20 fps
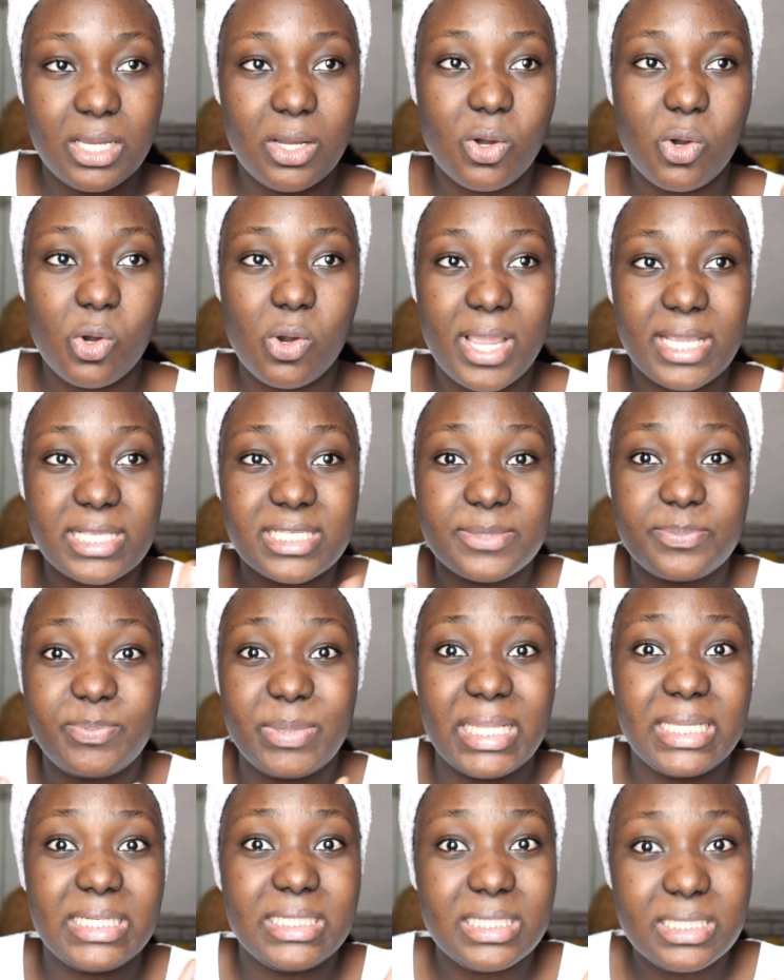or
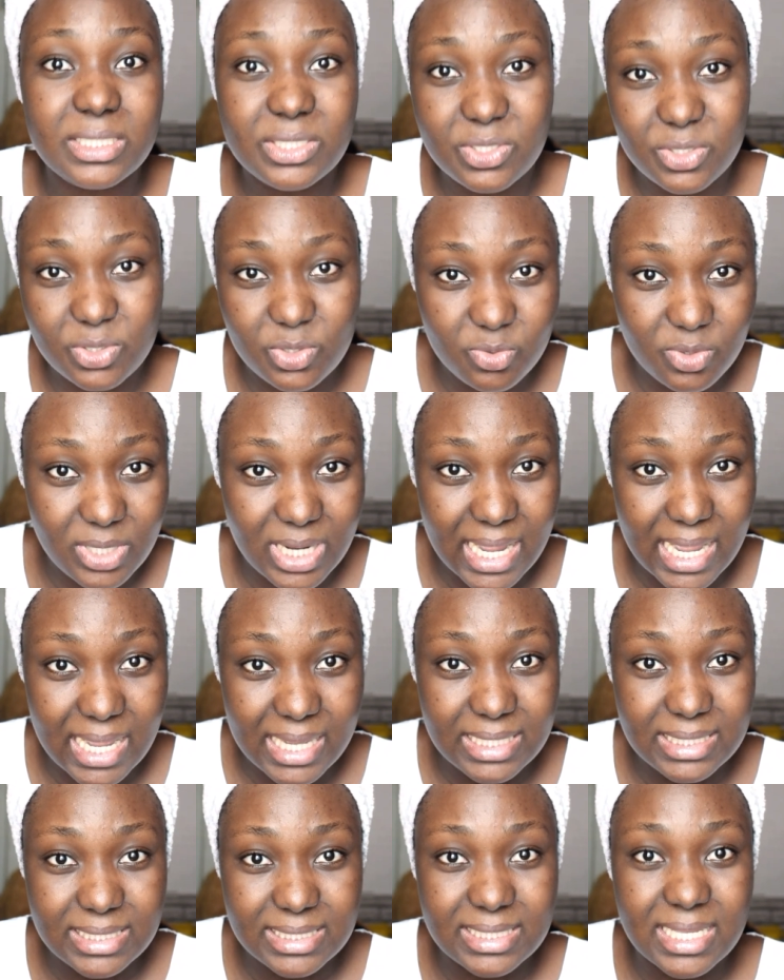explaining to you
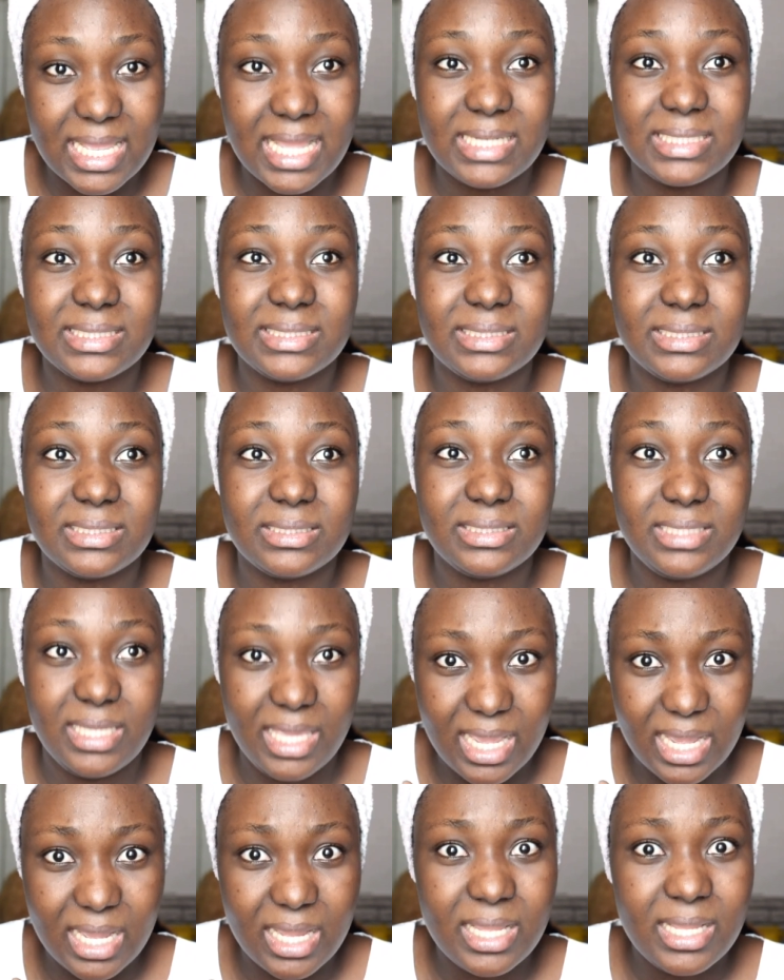guys, and
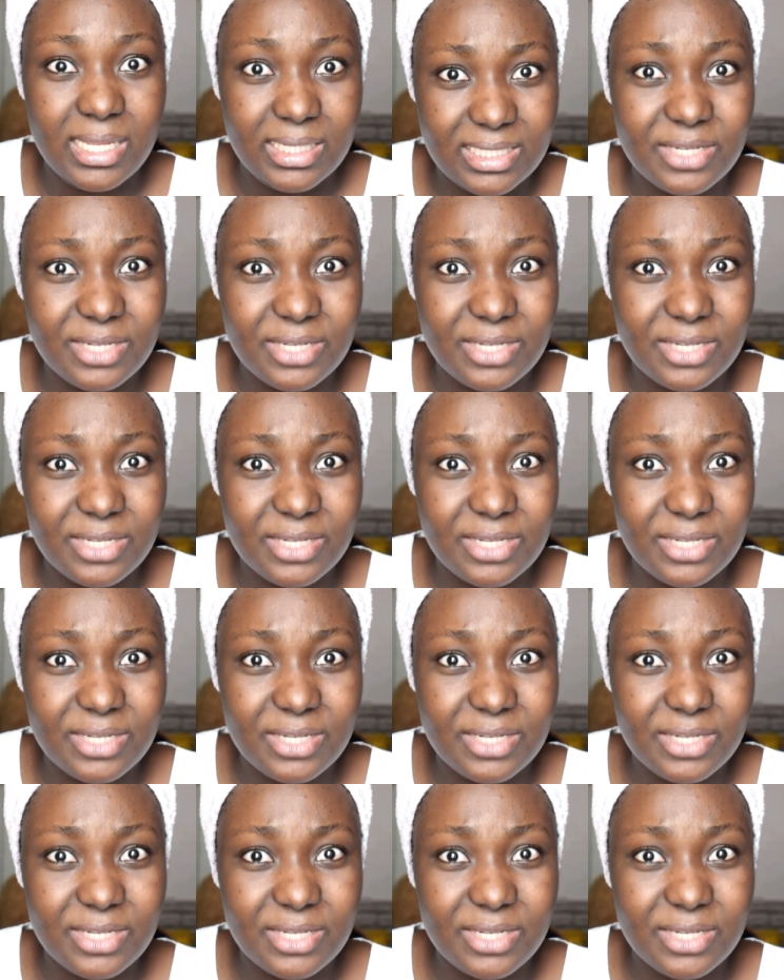yeah,